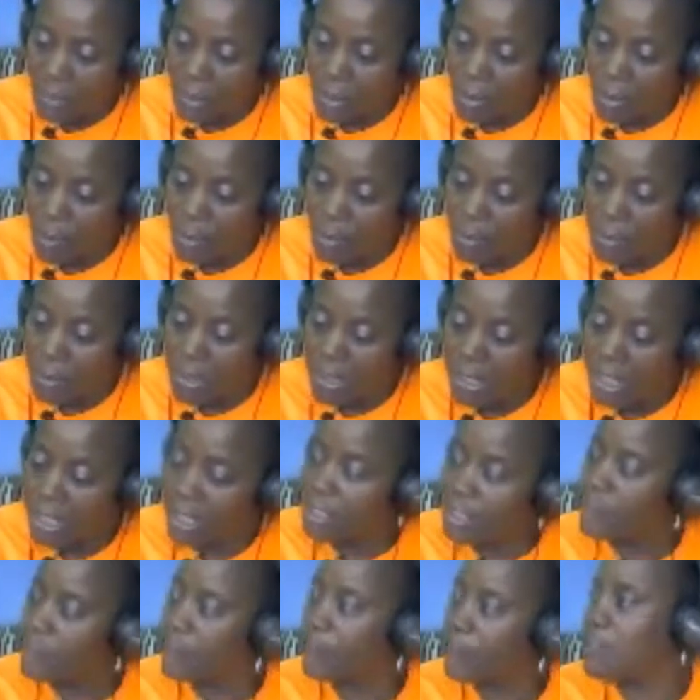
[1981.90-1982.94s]
group today
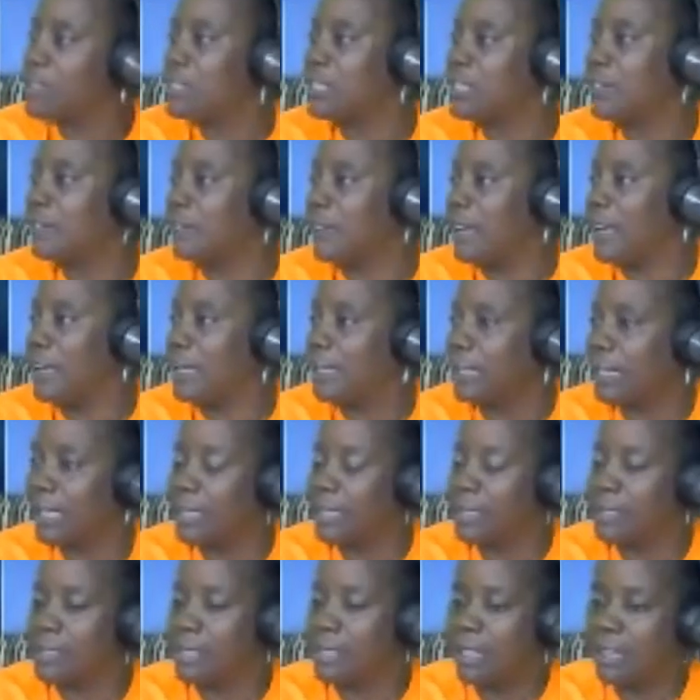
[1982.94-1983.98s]
because first of all,
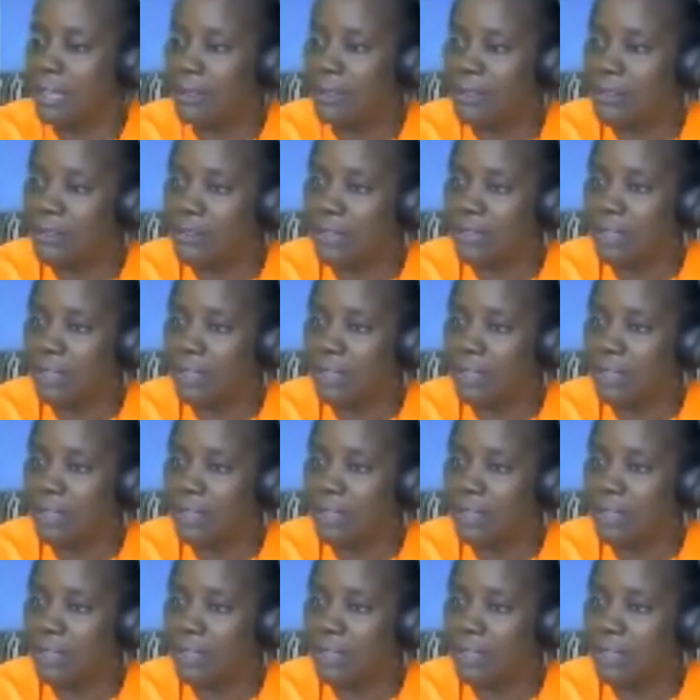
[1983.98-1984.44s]
it takes